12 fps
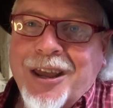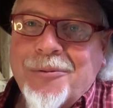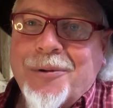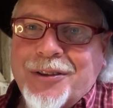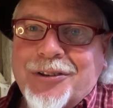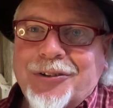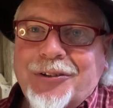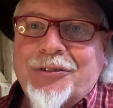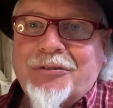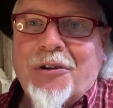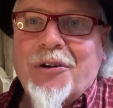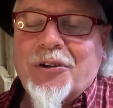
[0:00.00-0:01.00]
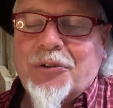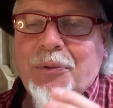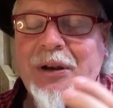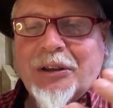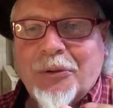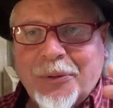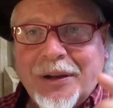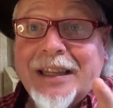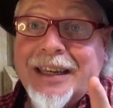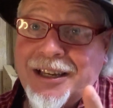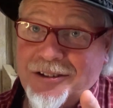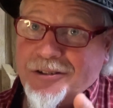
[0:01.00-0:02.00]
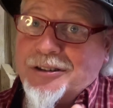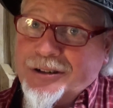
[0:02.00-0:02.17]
And what this is for is when you really get to